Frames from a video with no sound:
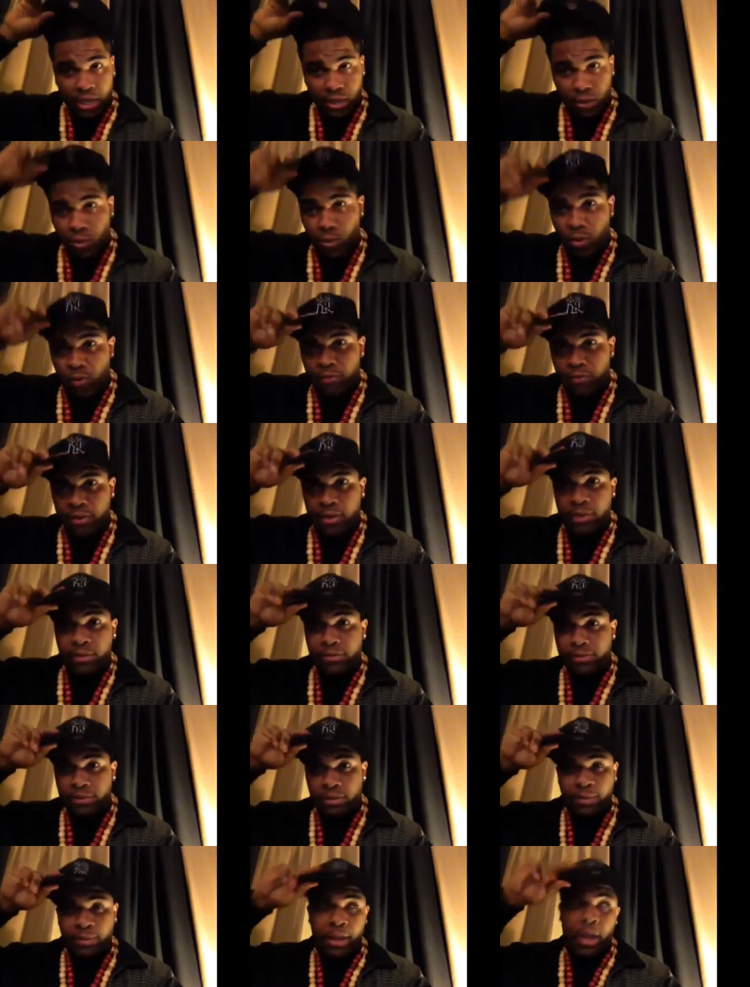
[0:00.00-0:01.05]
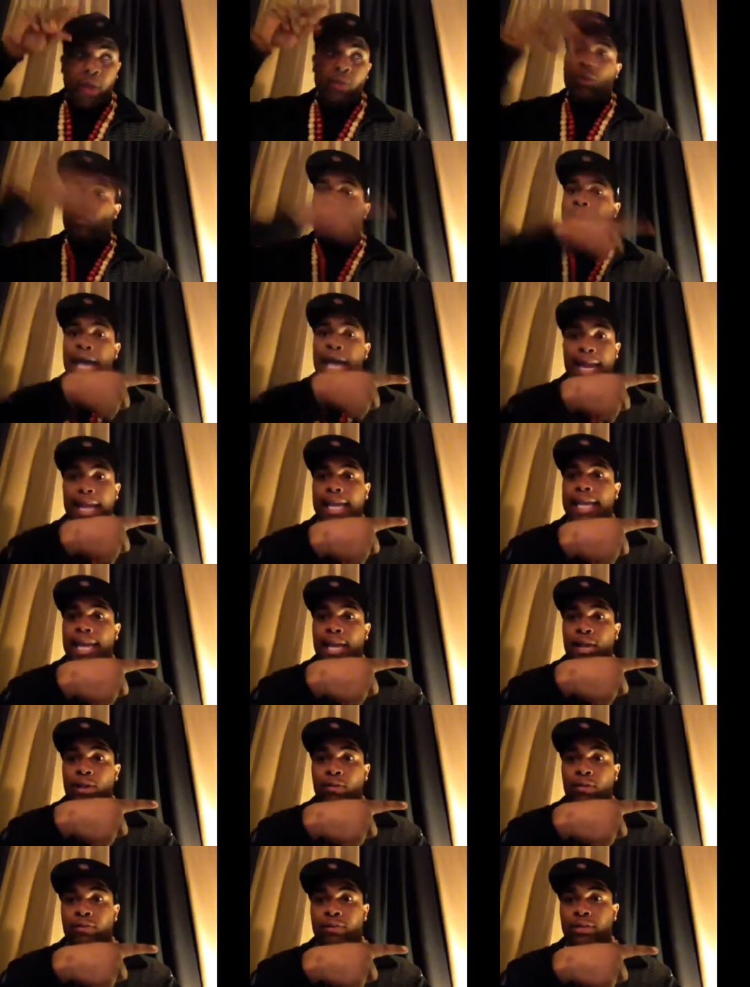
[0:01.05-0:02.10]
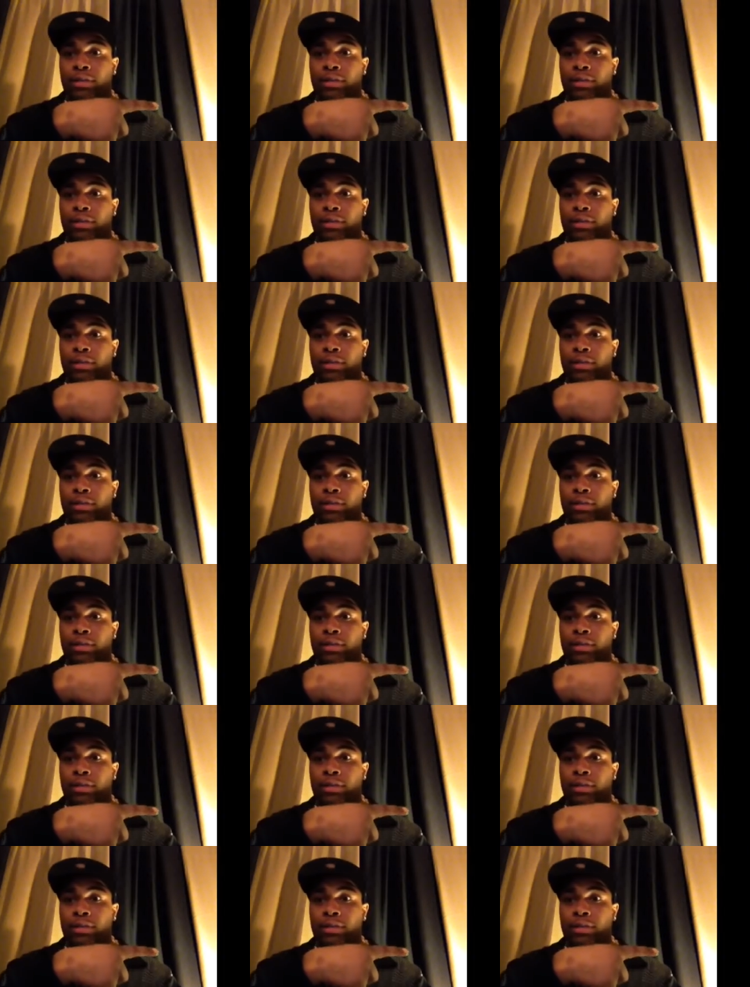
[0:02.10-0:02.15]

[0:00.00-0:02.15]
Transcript: I do over here. You feel me? I don't know how that got over